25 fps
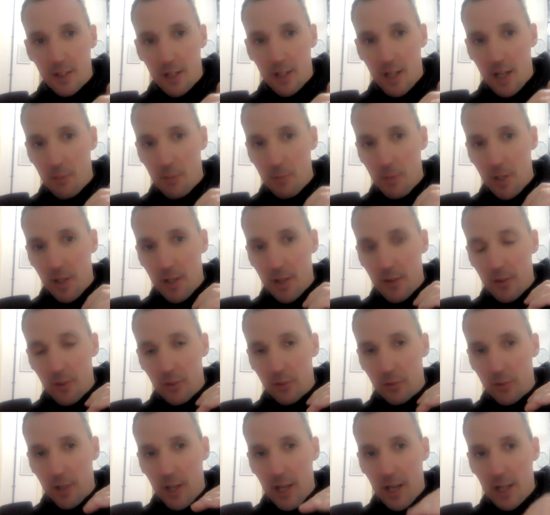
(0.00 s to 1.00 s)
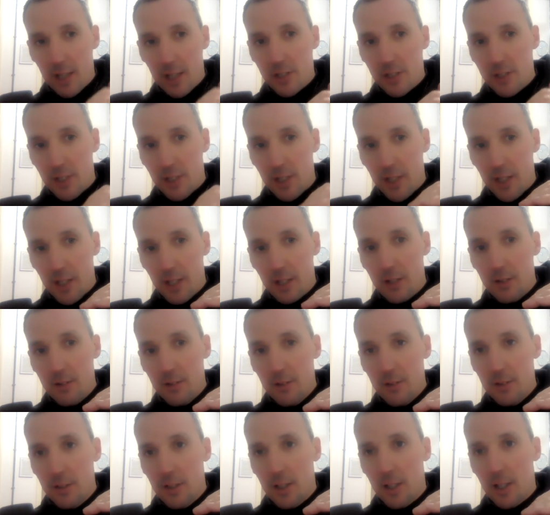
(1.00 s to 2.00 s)
How many of those are actually
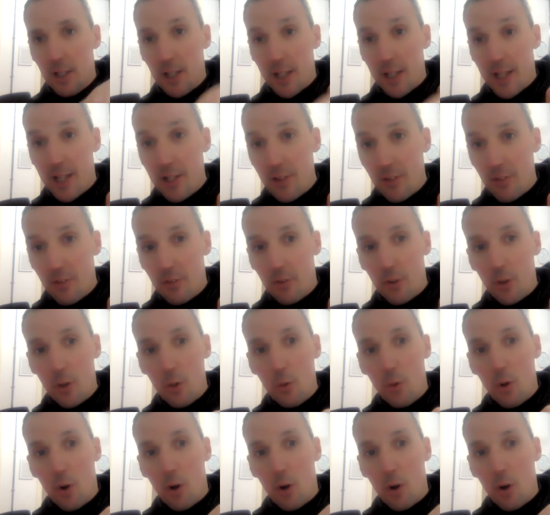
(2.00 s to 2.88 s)
clicking through